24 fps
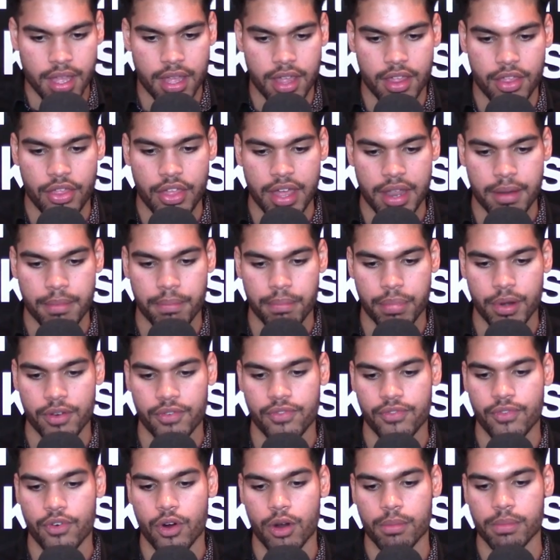then
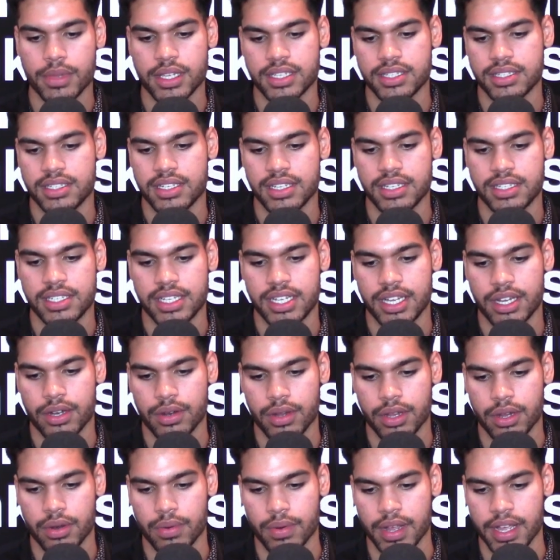performance
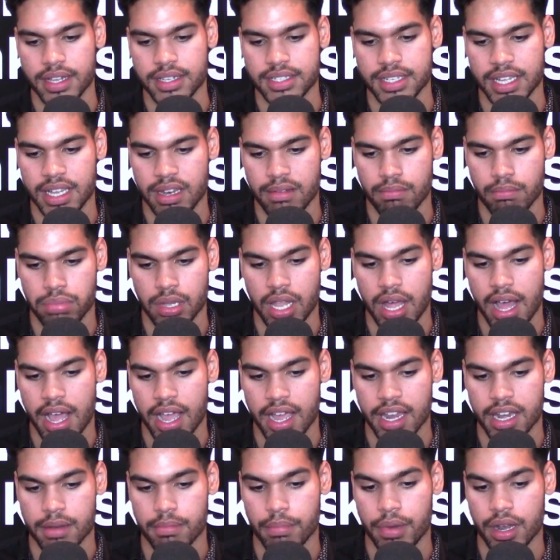deteriorates in
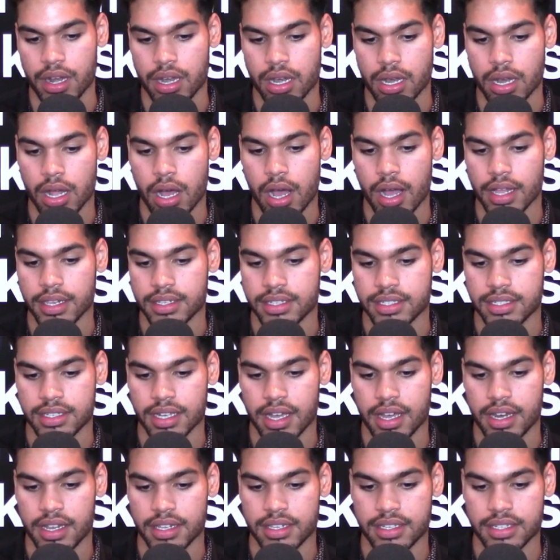blind but not
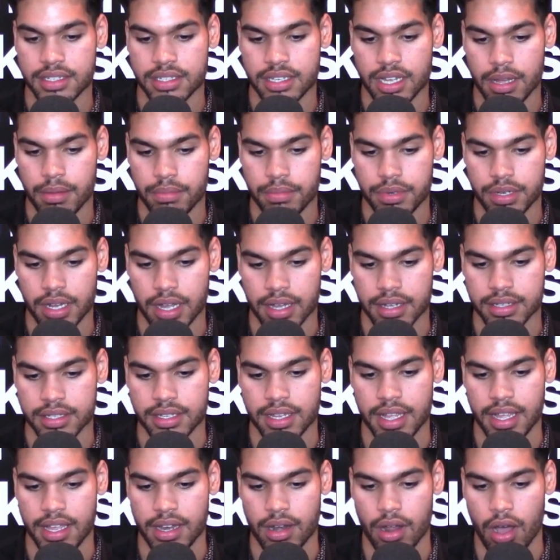sighted subjects
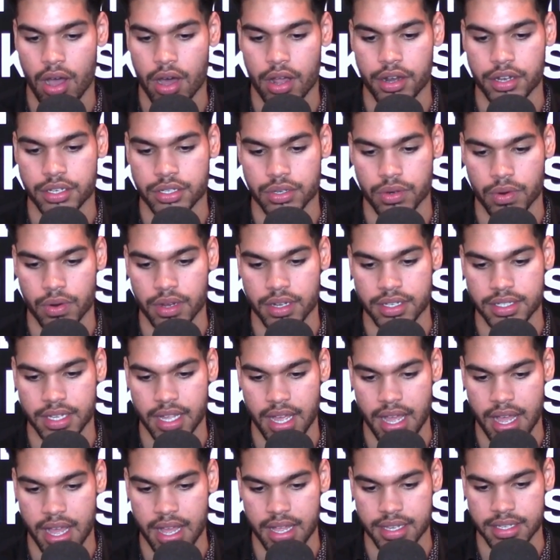in auditory
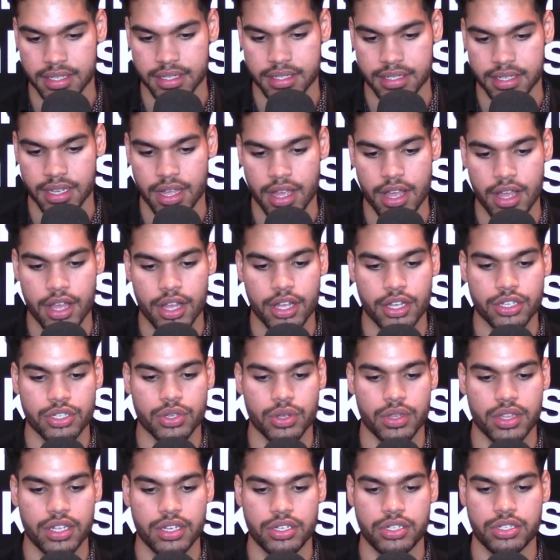tasks.
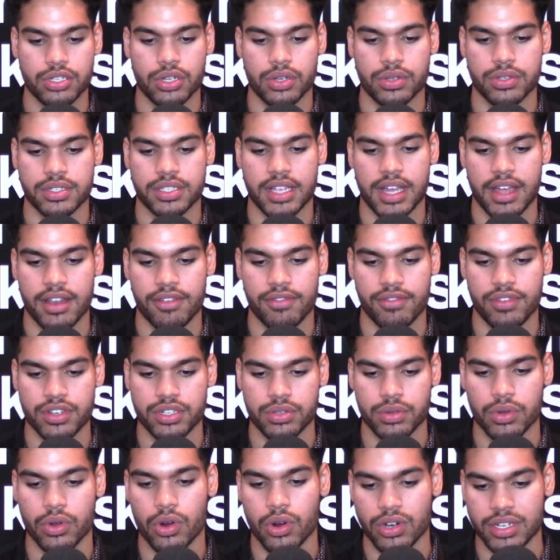So this shows that
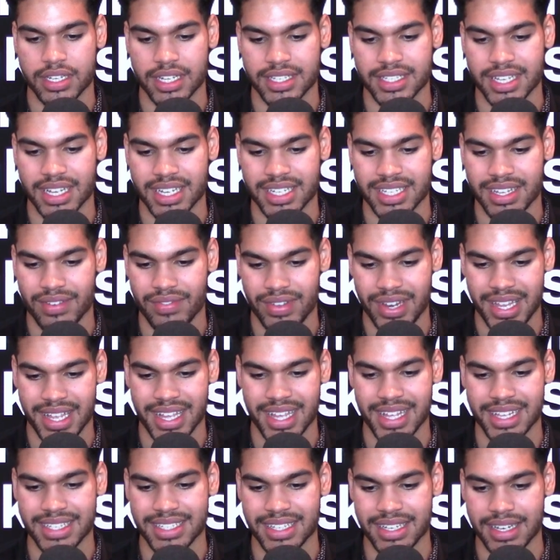visual cortex activity
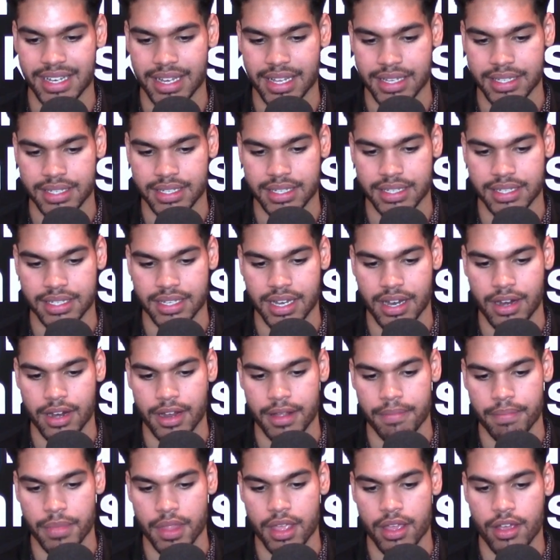is
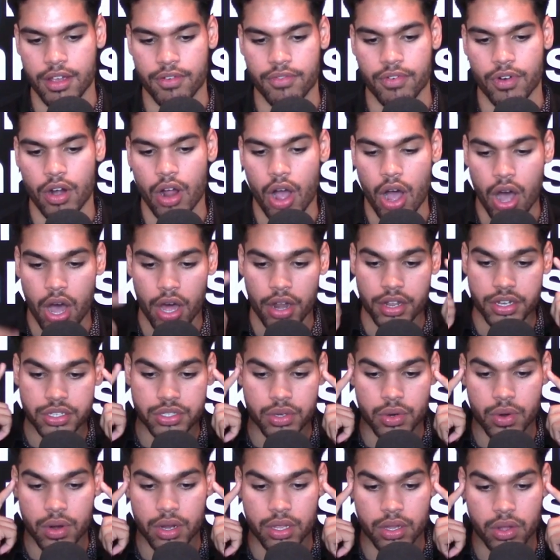necessary for
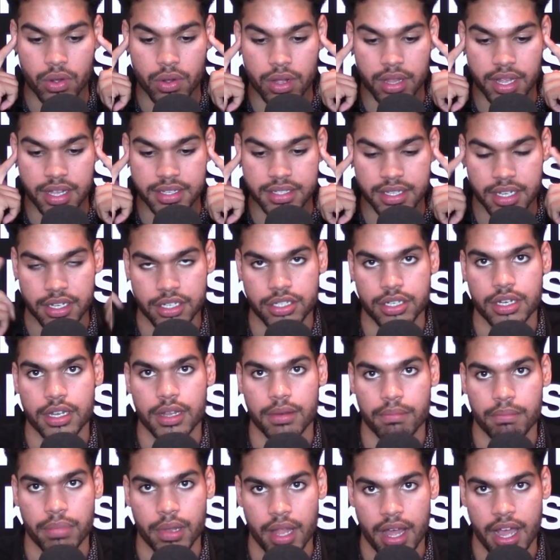auditory localization
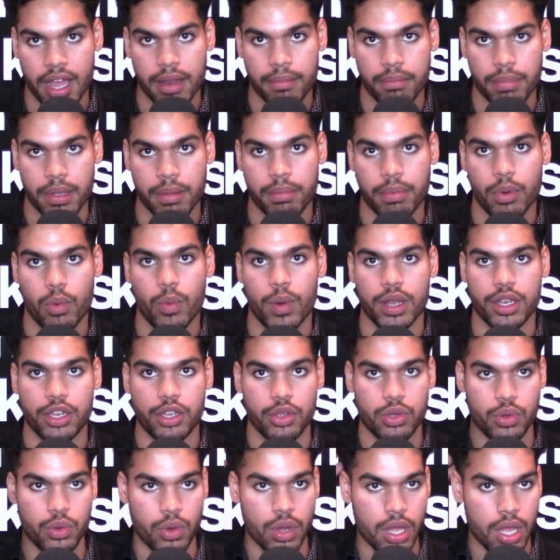in blind people. When
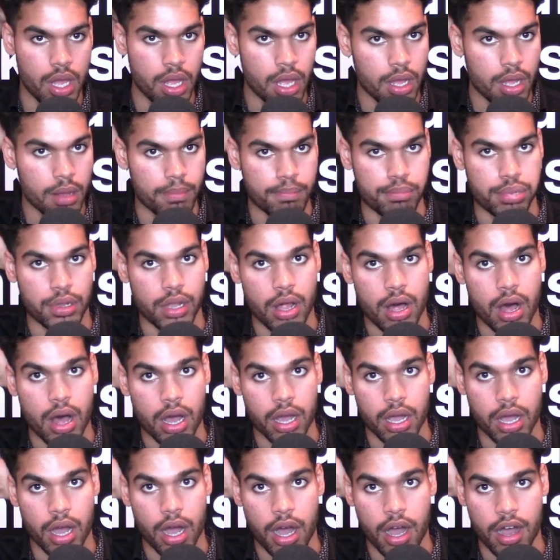you
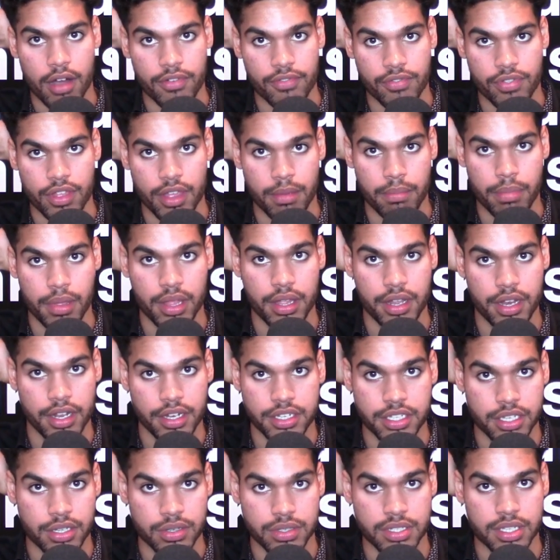block off the ability
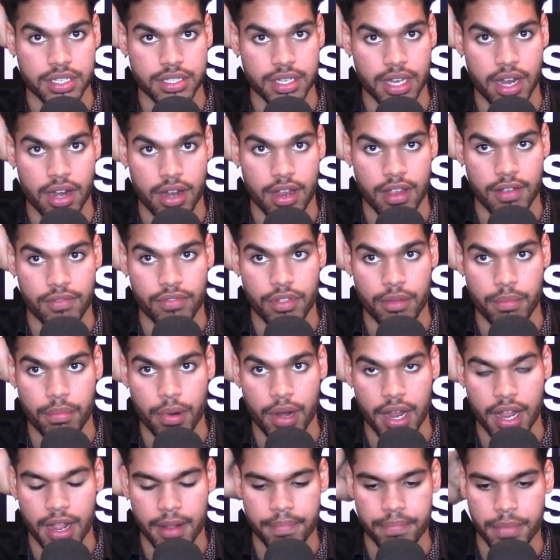to use this area of the
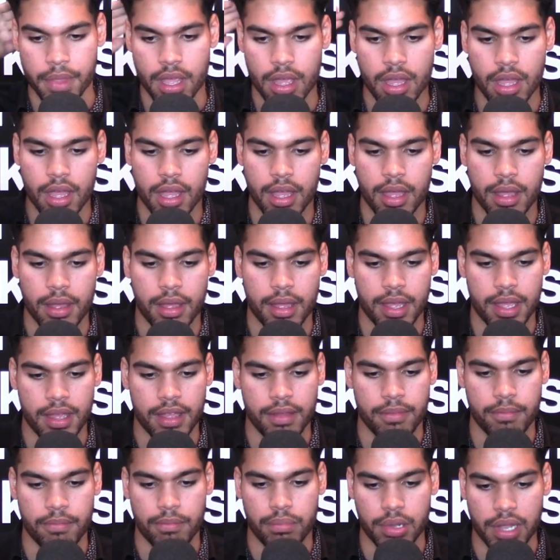brain,
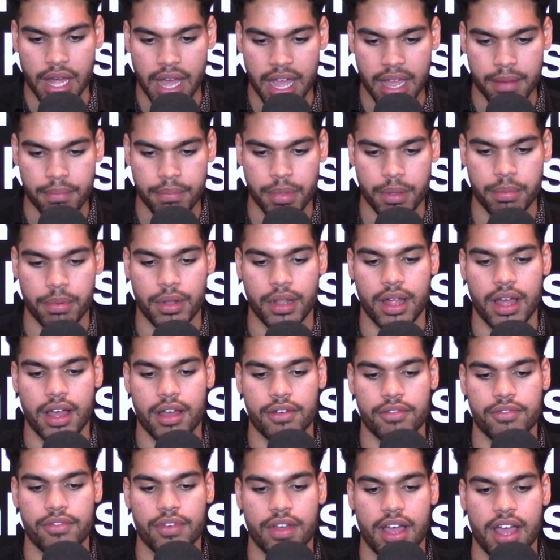blind people
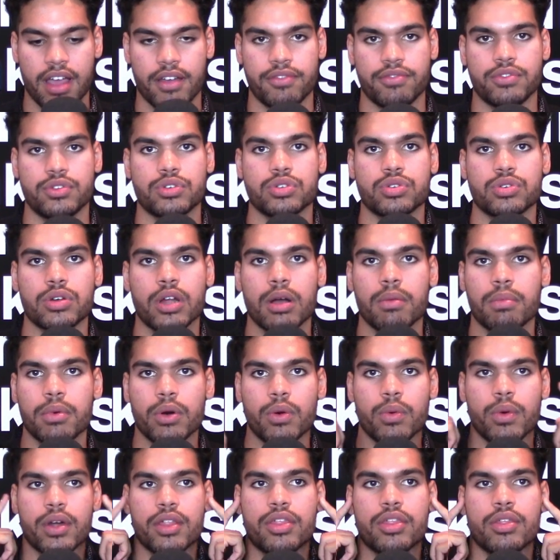have have
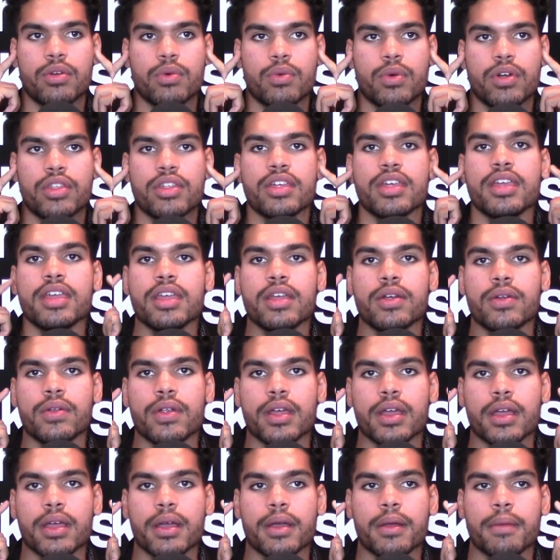trouble with with
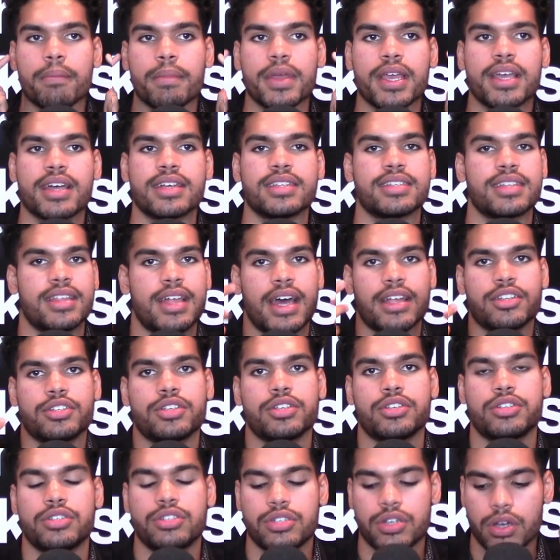hearing because that
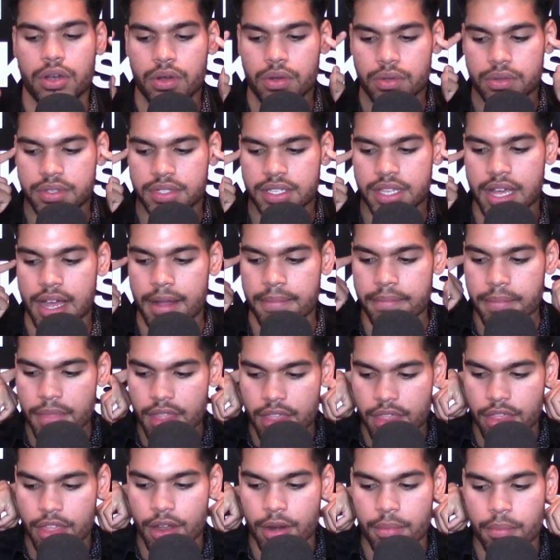just shows that
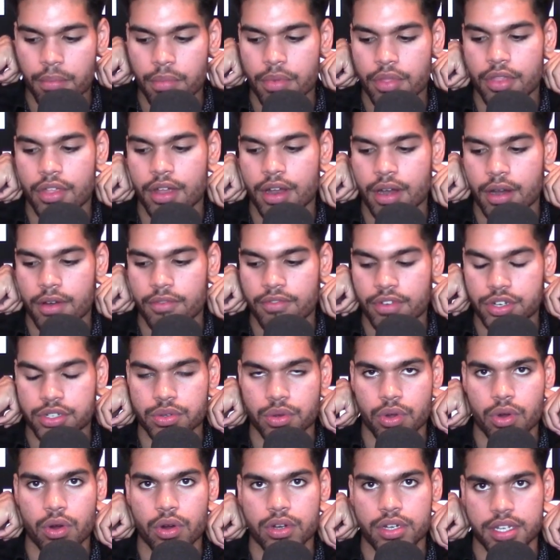their their
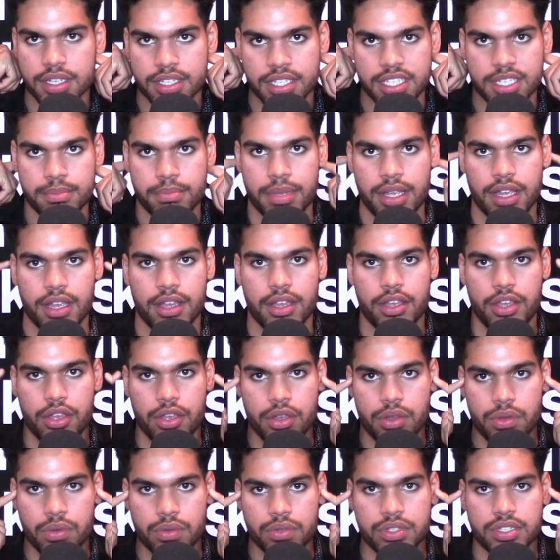visual cortex is being
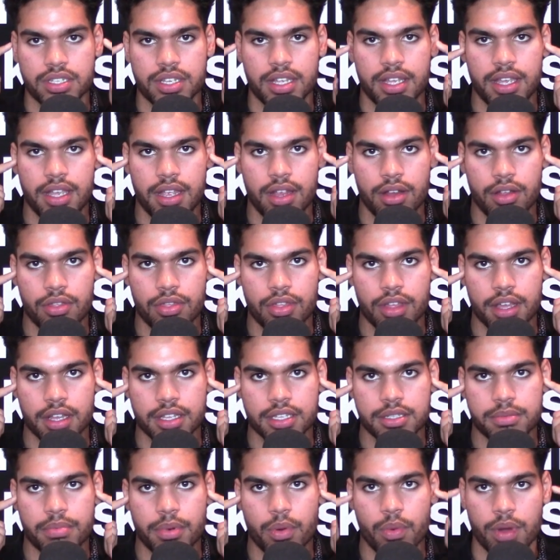used to hear
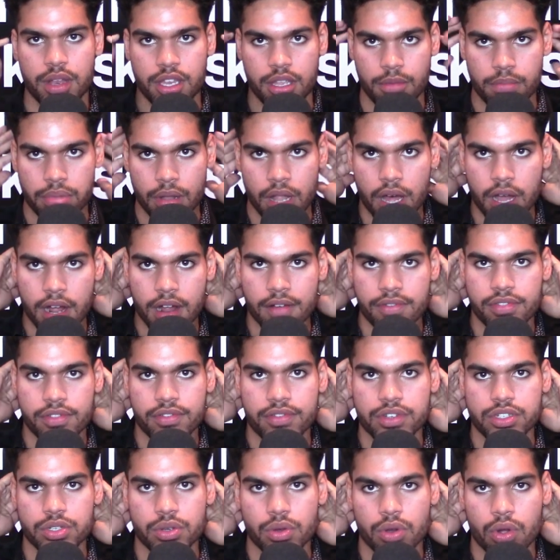things. But when you block off the
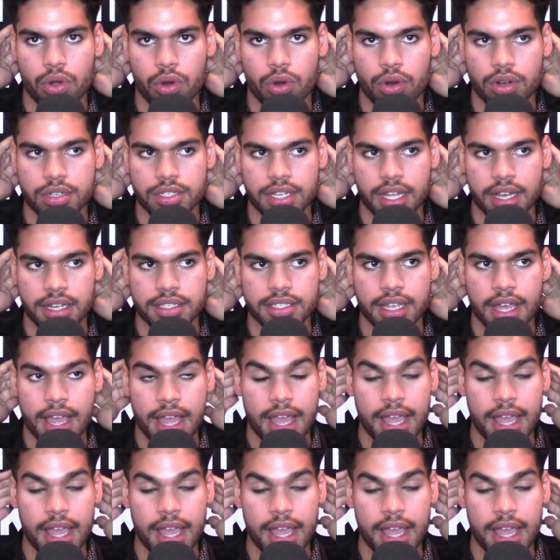visual cortex